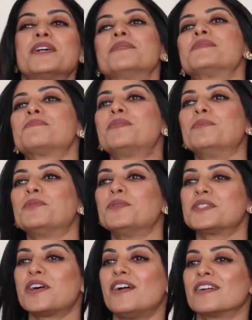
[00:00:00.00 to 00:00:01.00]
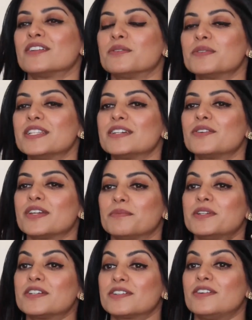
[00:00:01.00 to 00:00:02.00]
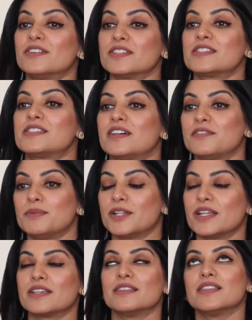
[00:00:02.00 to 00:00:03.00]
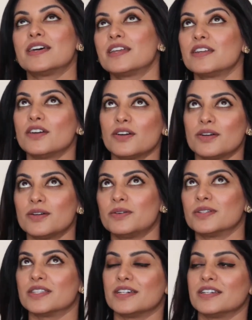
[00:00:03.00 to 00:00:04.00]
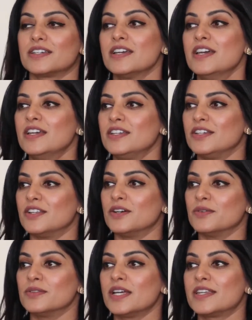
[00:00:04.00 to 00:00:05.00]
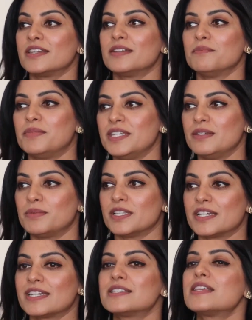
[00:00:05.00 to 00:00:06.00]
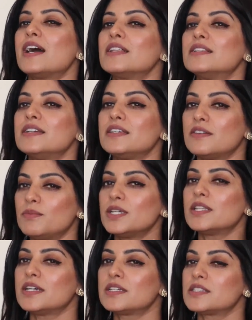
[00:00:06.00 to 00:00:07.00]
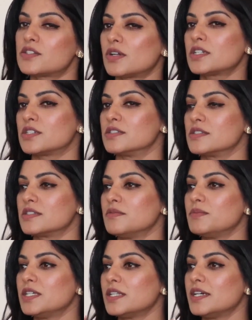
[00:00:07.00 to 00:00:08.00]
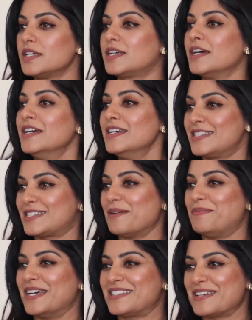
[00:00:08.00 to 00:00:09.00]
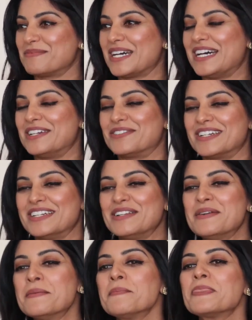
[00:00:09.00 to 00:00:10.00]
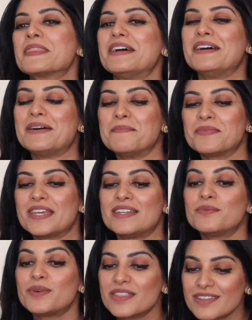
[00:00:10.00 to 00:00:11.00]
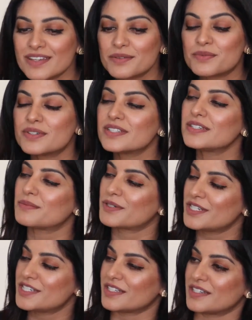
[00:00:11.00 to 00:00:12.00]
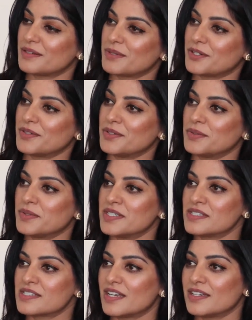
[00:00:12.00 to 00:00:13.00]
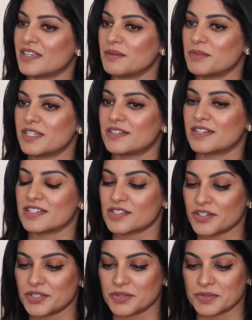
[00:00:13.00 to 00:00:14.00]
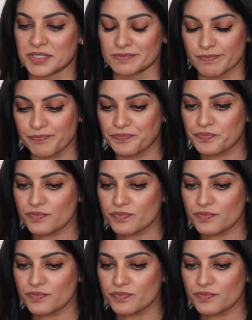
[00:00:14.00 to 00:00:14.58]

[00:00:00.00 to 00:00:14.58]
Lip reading: sometimes people will talk and I'll be like, okay, I'm hearing all this stuff about like letting go and like, letting it be, but like exactly, give me like instructions. Give me like step-by-step guide, right? And one thing I really appreciated about you was I came in and I saw you, and